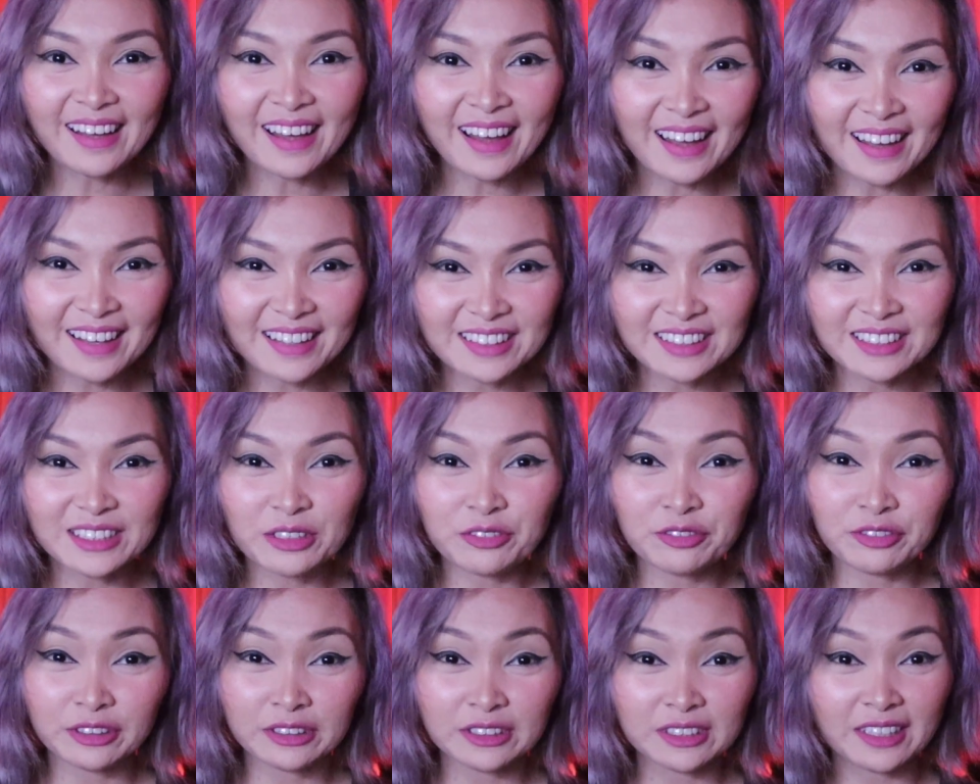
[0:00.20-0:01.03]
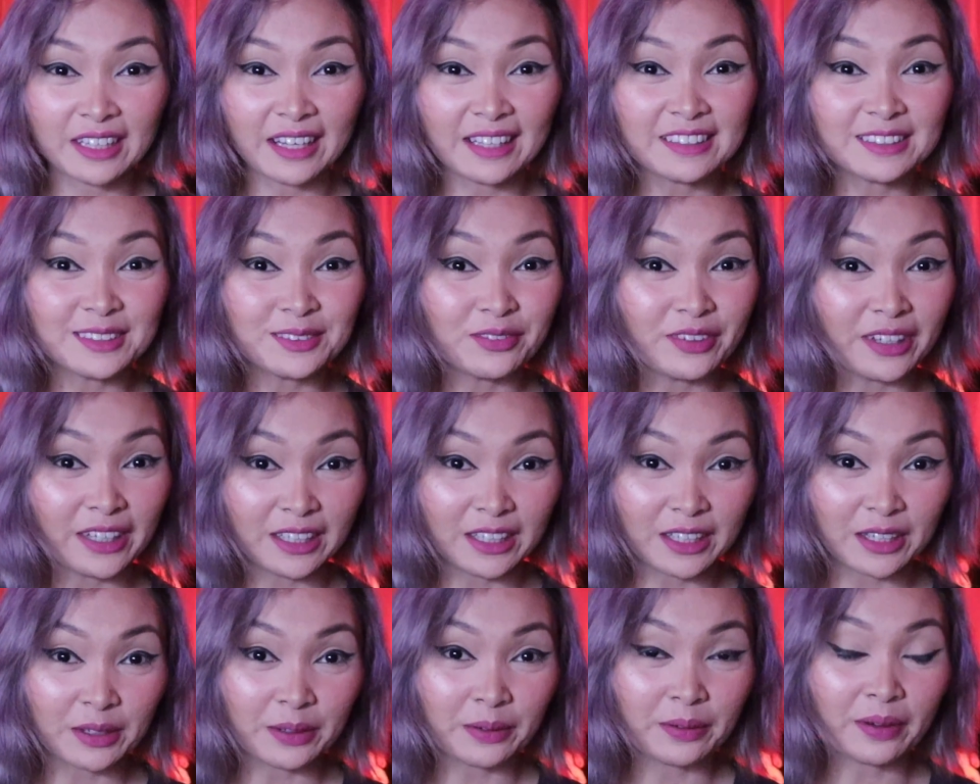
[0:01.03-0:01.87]
guys! So for today's
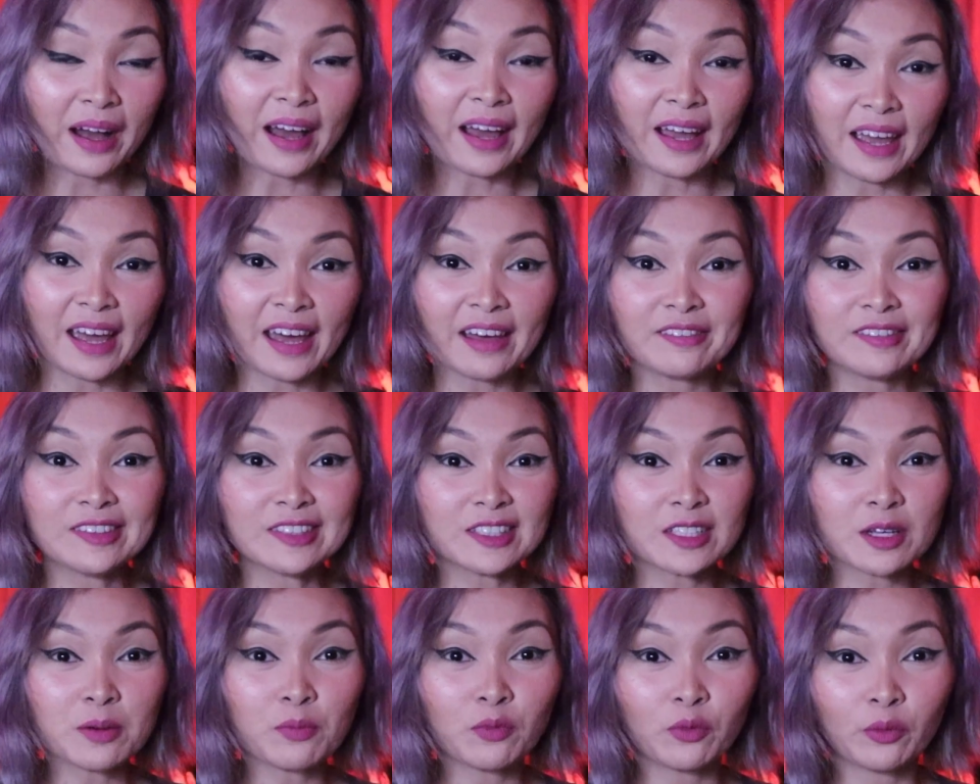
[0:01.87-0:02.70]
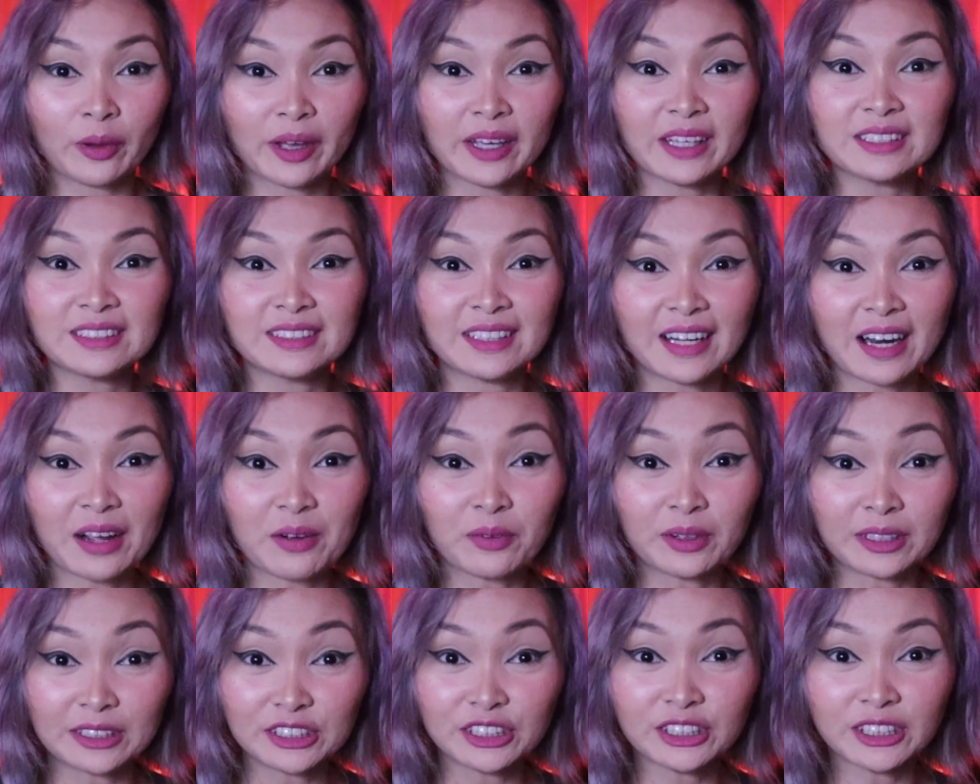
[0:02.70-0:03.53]
video, I have some wigs that I
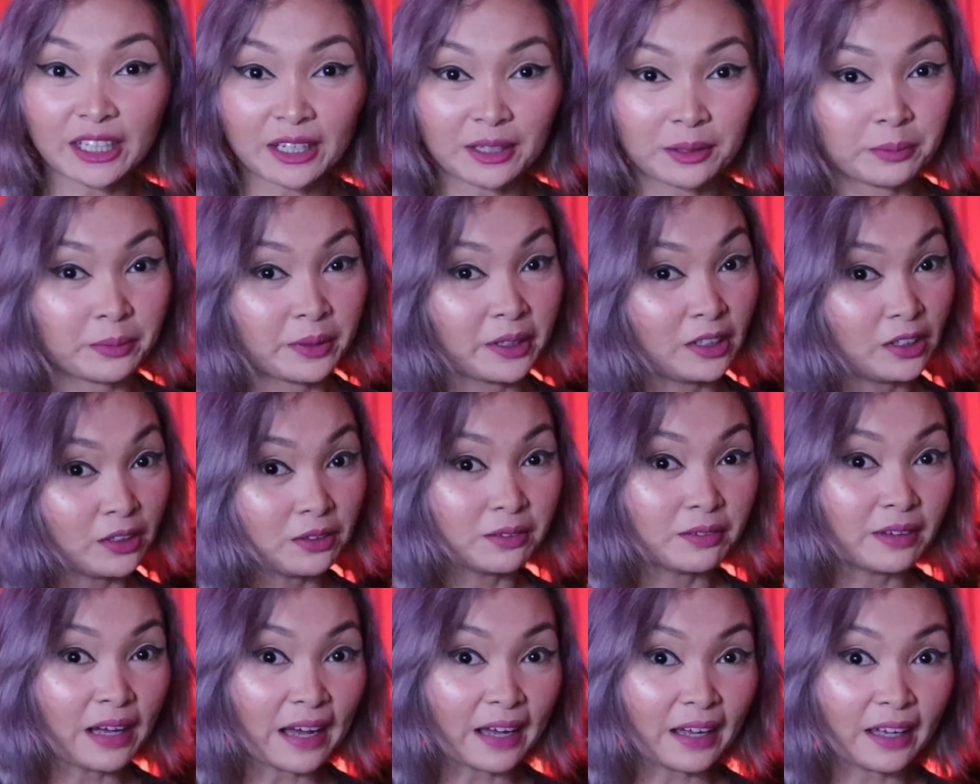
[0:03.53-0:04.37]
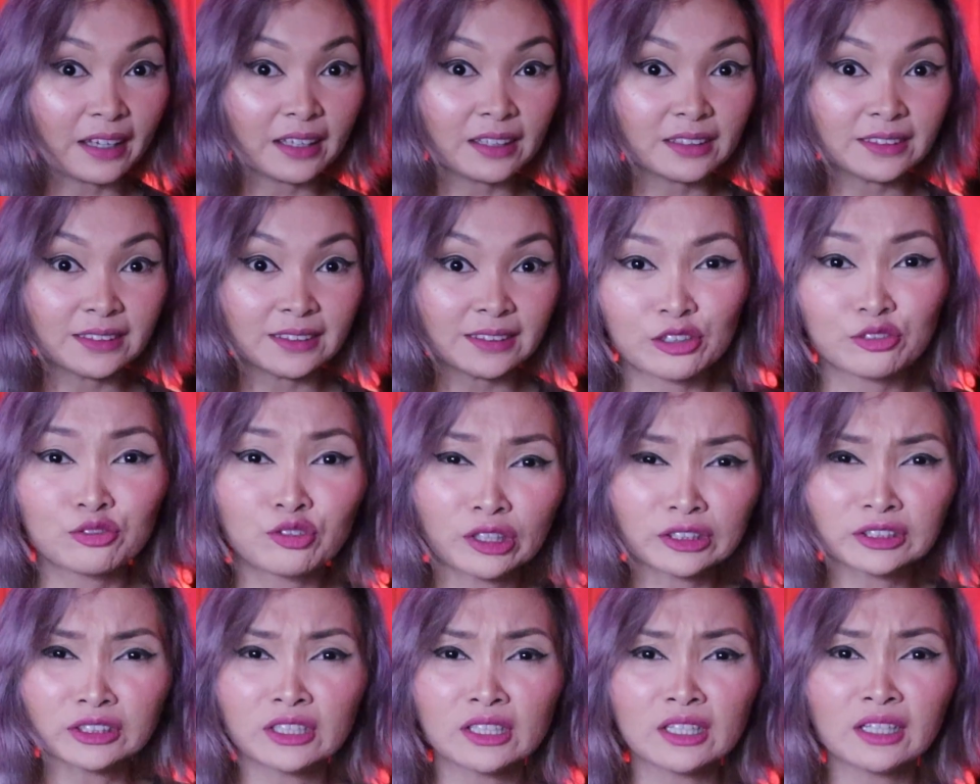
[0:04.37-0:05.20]
want to share with you guys.
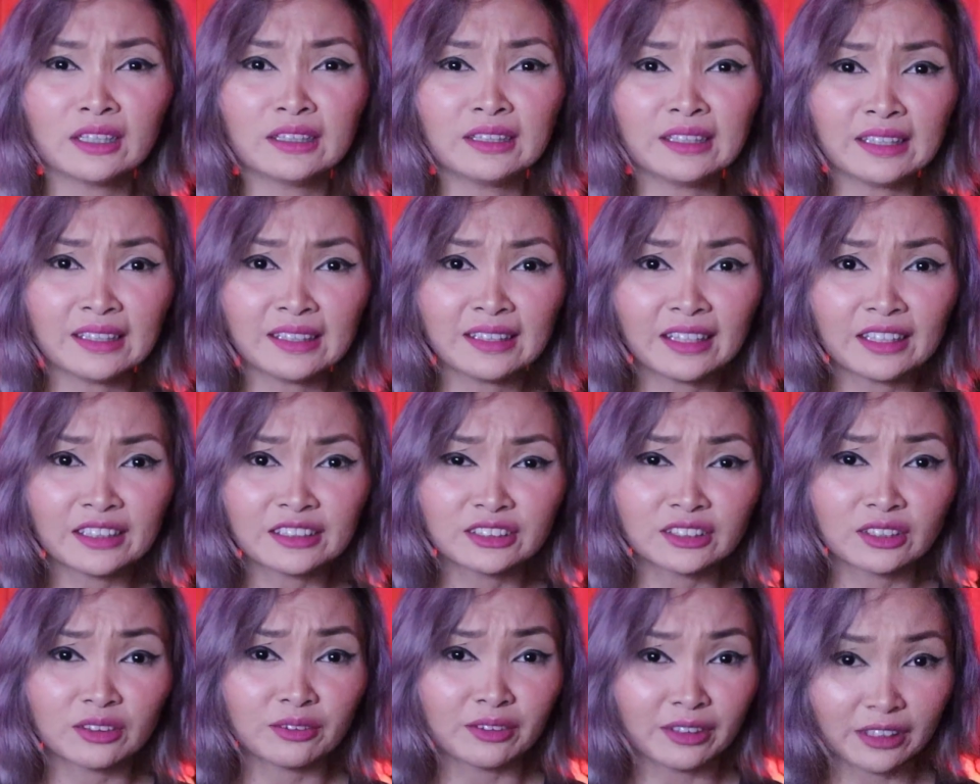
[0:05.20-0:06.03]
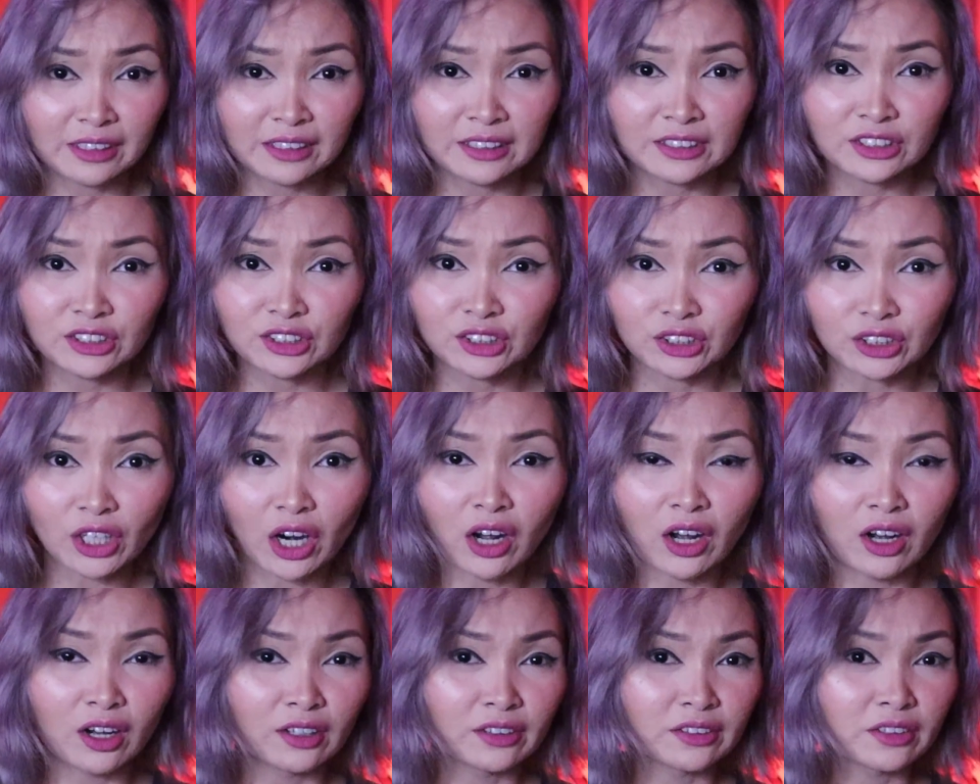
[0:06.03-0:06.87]
Unfortunately, there's a really
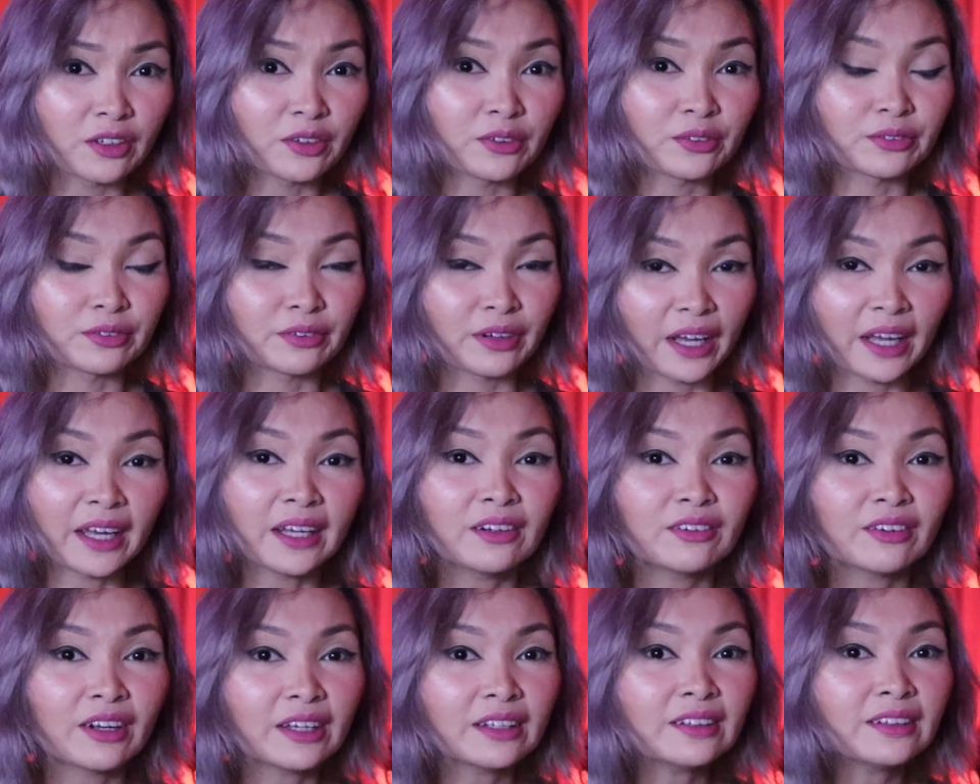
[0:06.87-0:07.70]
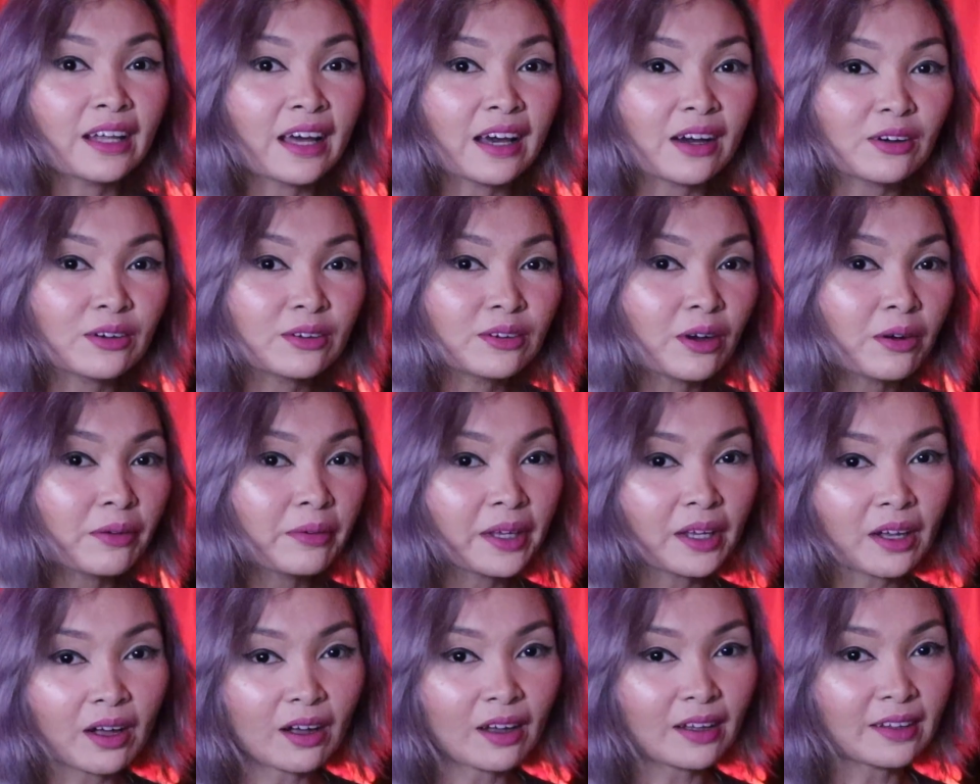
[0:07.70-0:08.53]
strong rain right now
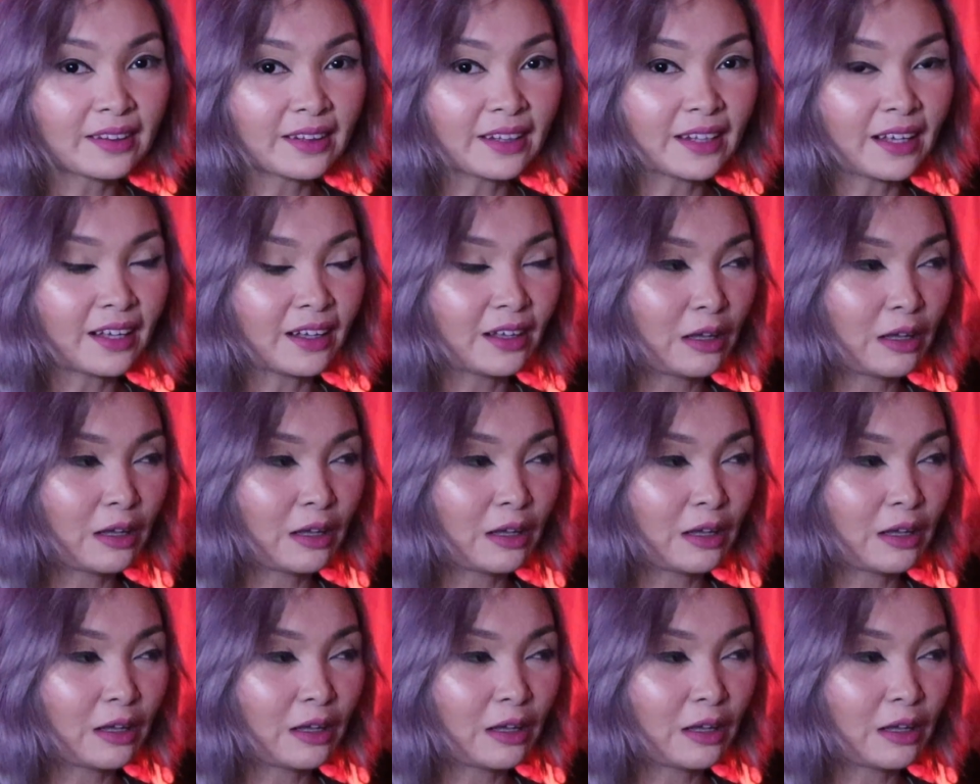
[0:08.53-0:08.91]
going on.